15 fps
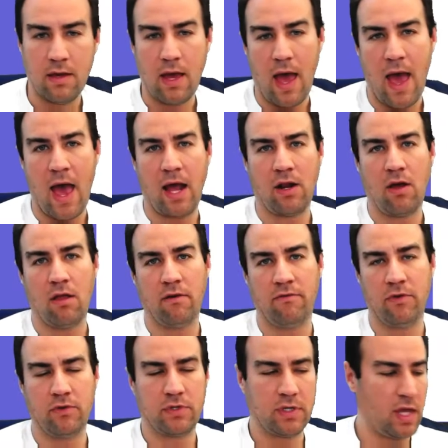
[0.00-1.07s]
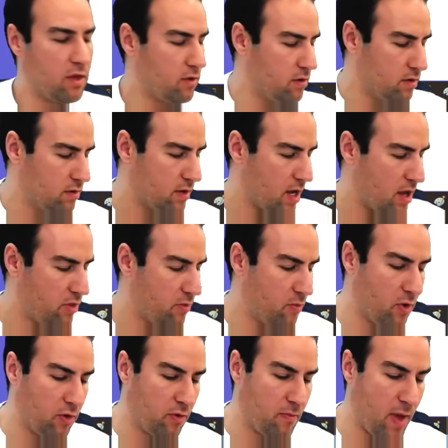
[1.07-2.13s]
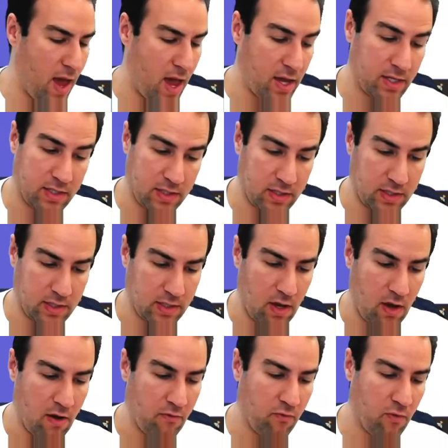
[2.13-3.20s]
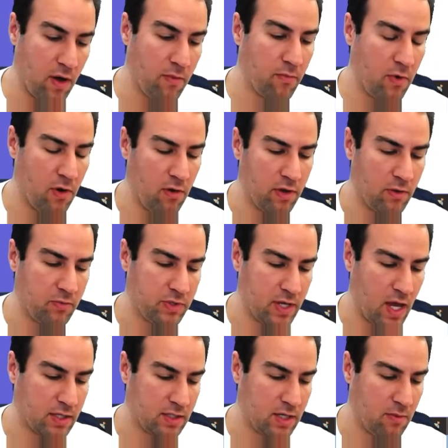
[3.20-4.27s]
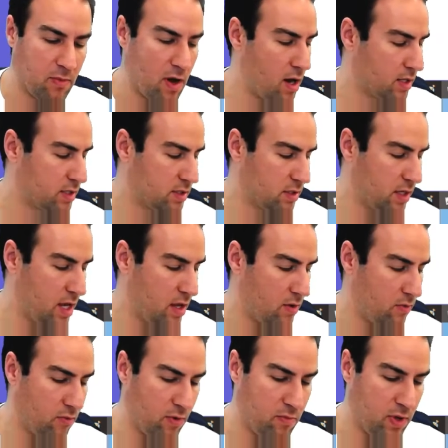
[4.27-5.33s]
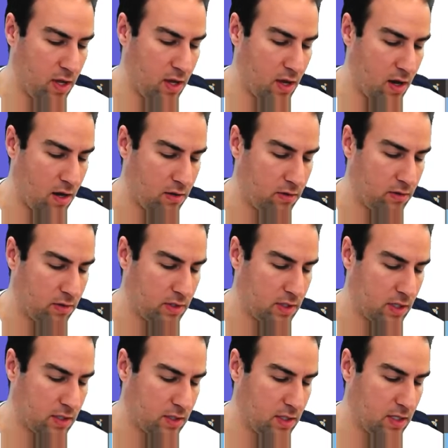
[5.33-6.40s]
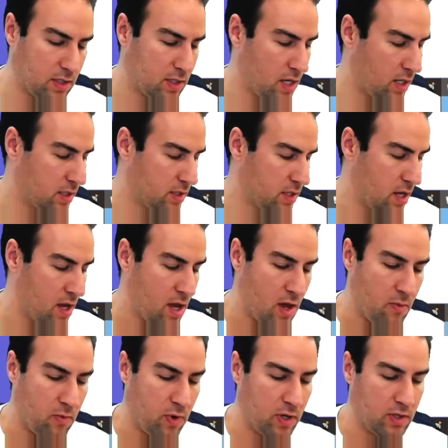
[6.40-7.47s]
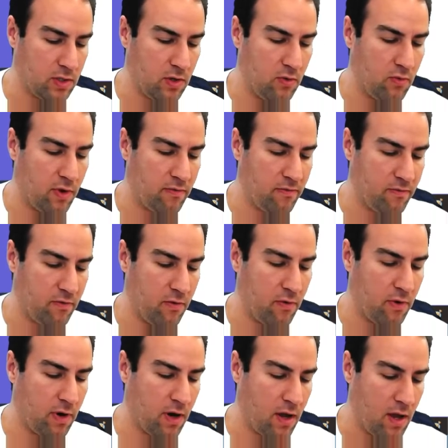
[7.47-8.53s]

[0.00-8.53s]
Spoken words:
Add all of those together, and the molar mass of 1 mole of potassium oxalate would be 166.214